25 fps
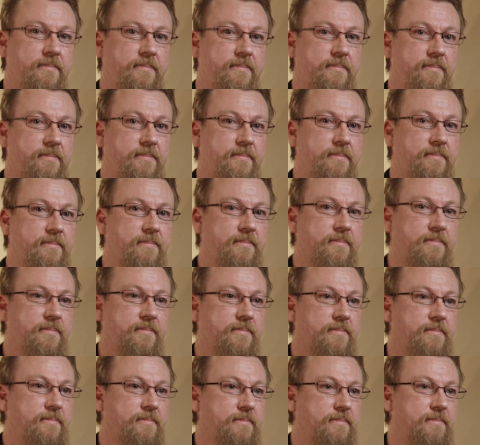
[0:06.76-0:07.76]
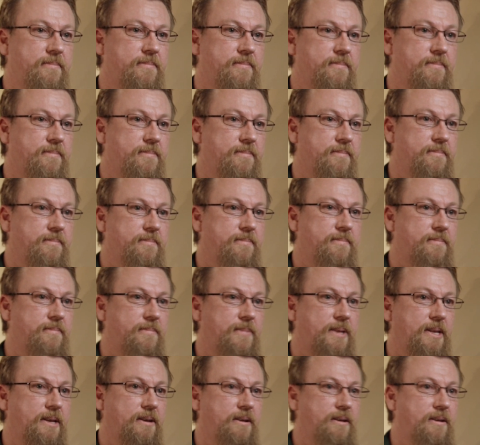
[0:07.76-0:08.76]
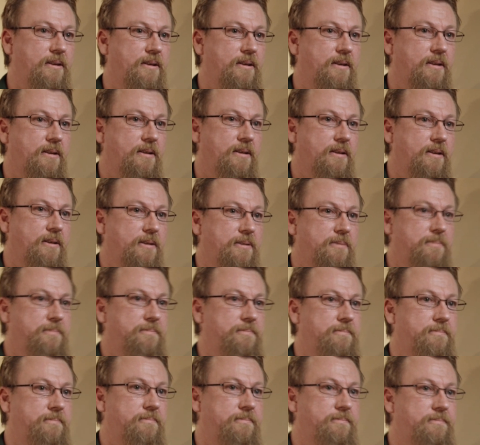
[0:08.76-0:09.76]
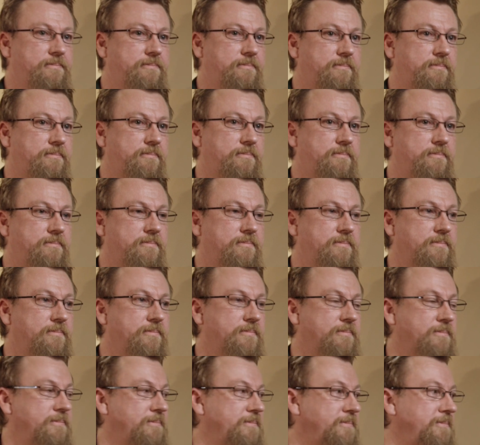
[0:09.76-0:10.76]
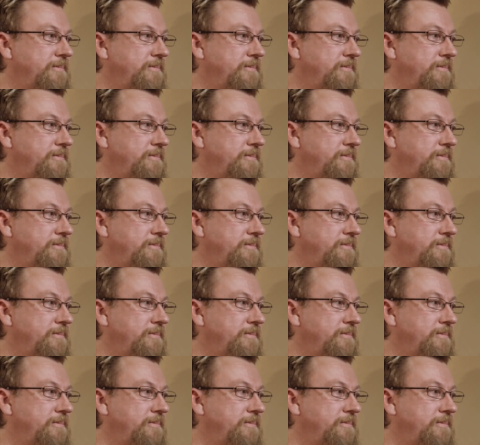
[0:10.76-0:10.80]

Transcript: [no speech]